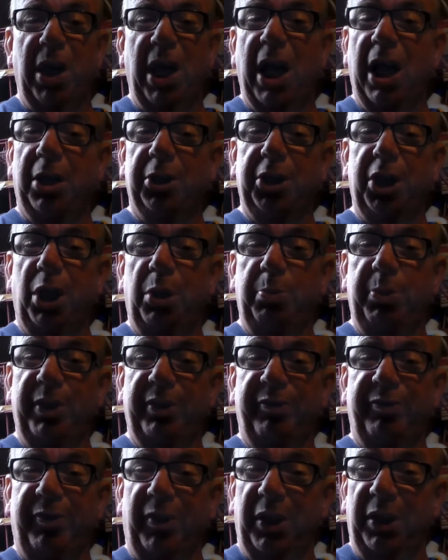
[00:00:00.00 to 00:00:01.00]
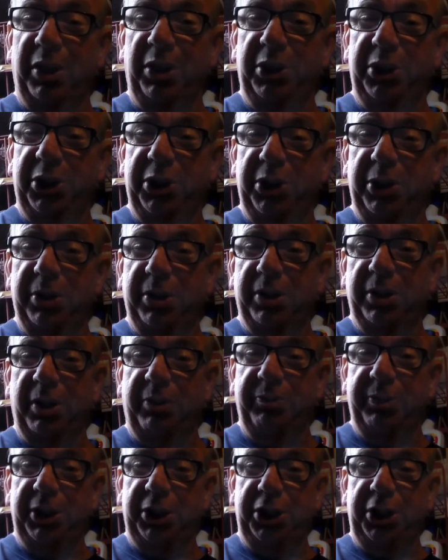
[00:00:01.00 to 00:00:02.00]
October the 1st
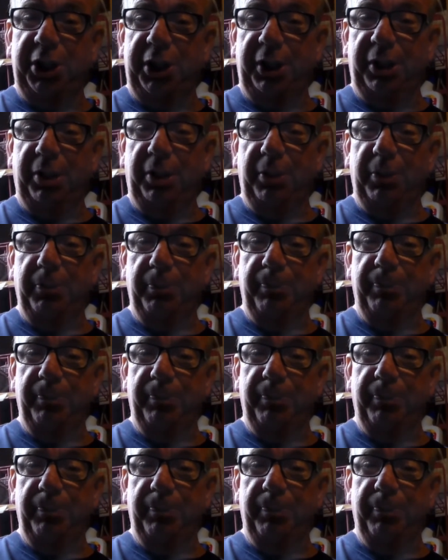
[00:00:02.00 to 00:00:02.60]
of this year.